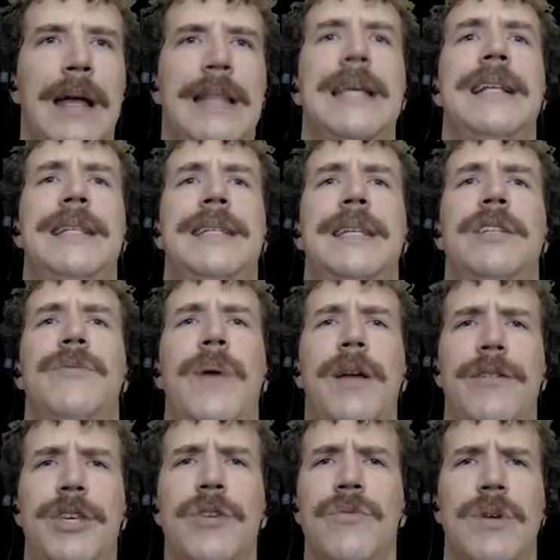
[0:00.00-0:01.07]
This is
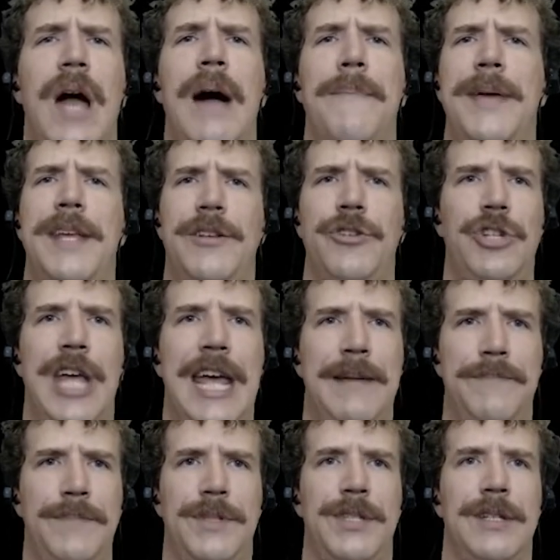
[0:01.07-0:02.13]
where you come in,
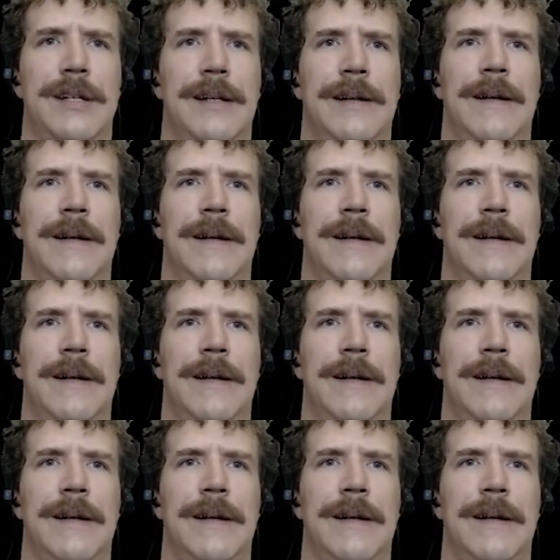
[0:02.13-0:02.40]
James.